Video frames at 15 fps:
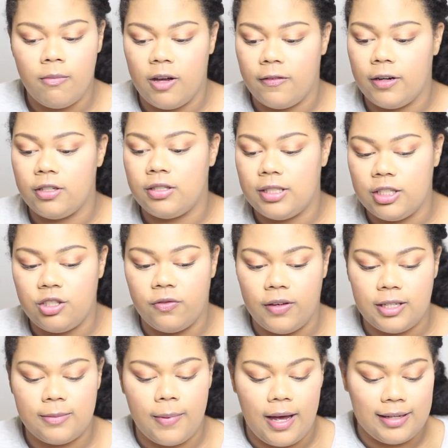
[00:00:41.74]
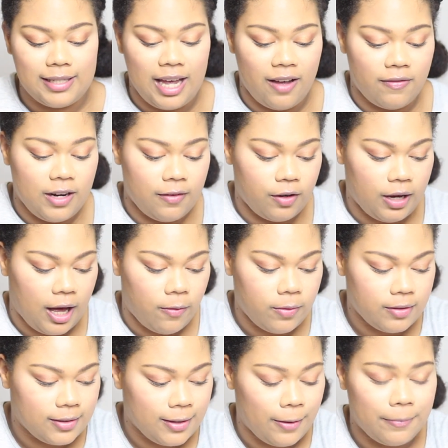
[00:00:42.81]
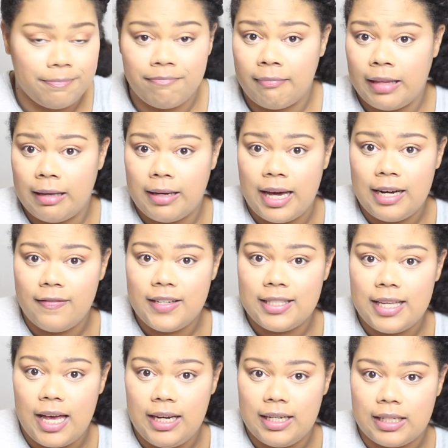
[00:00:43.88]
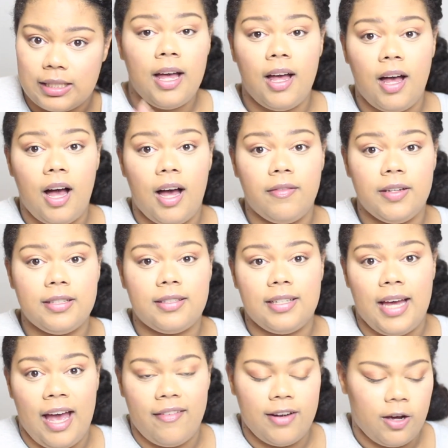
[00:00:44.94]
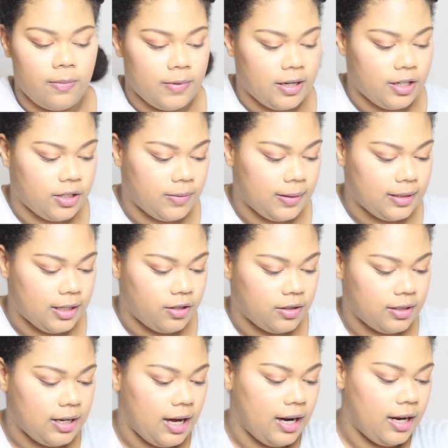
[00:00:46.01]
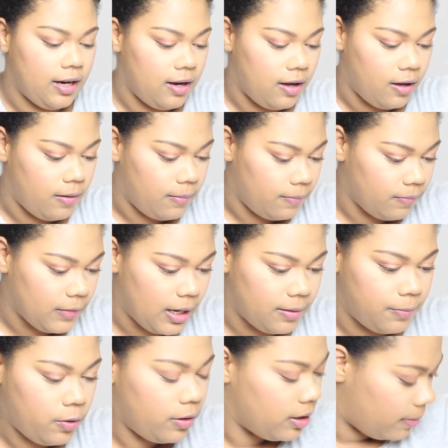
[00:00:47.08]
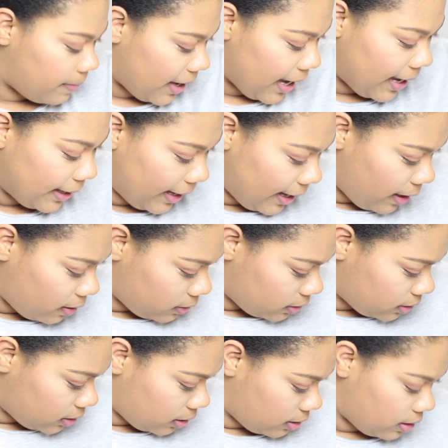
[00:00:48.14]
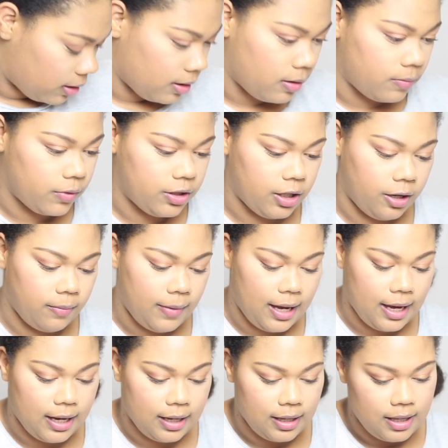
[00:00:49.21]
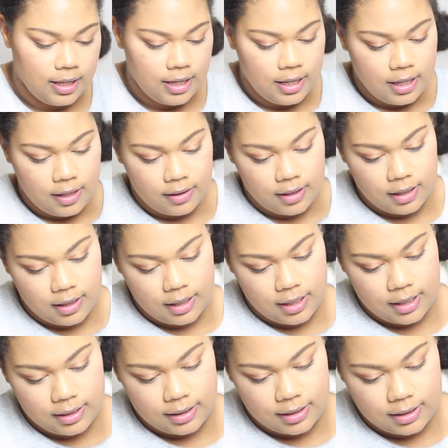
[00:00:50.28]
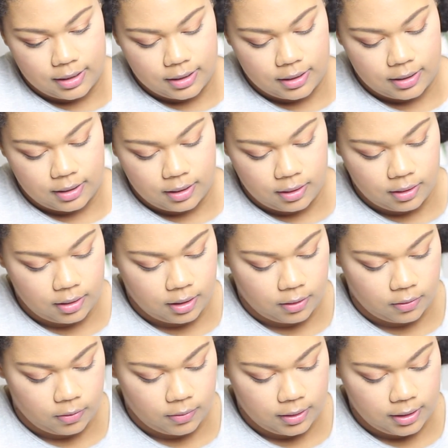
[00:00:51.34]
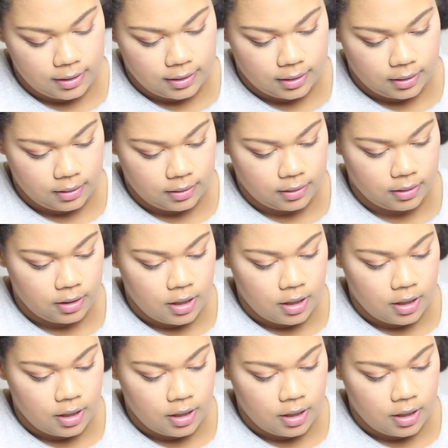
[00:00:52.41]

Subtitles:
My first Stitch Fix box. I've never got one, so I'm kind of excited. Obviously, I haven't opened it just because I just got it. I pulled the bag out, the return bag. Then this, I don't know what this is.